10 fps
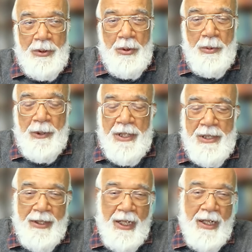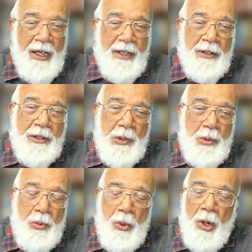So we say, let
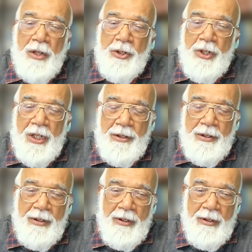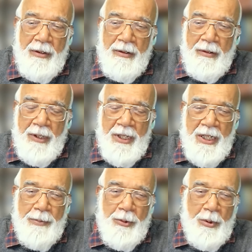us watch it.
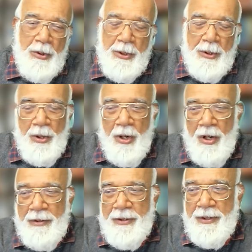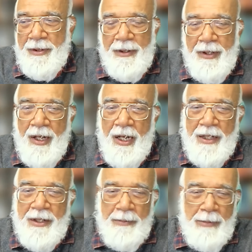Keep those thoughts
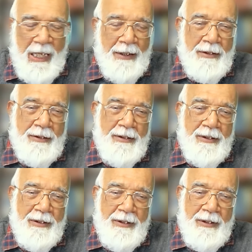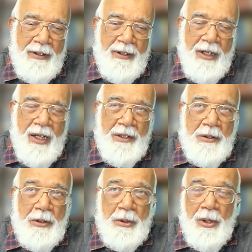at a bay.
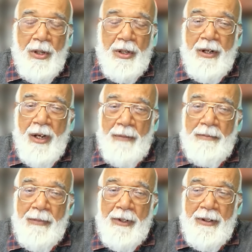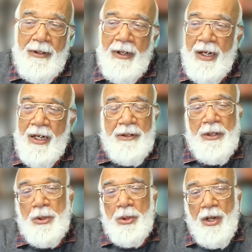Let the thought come, let
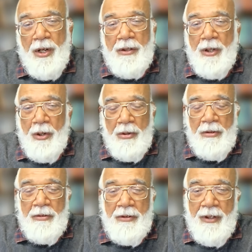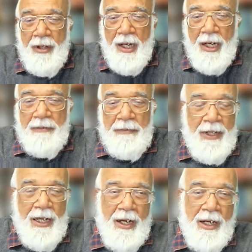the thought go, and
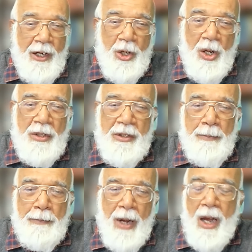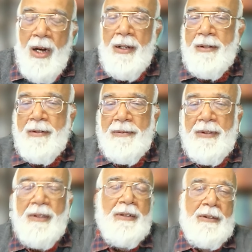we are not the part
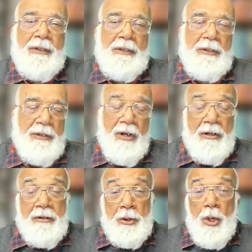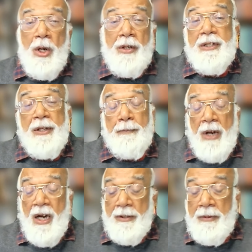of the thought. Thought is a
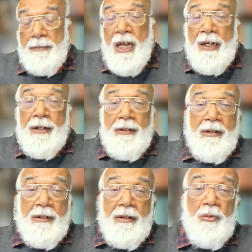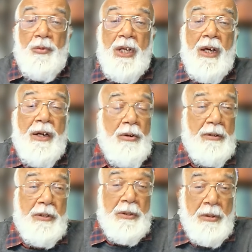part of the mind. We are
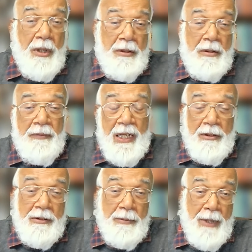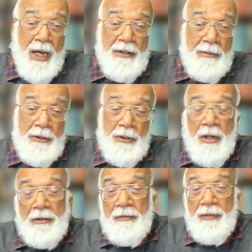not the thought. We are not the part of the
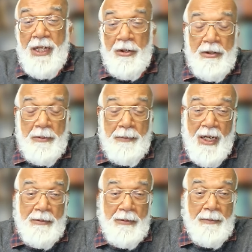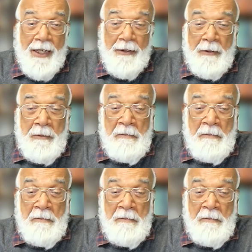thought. We are not the part of the mind.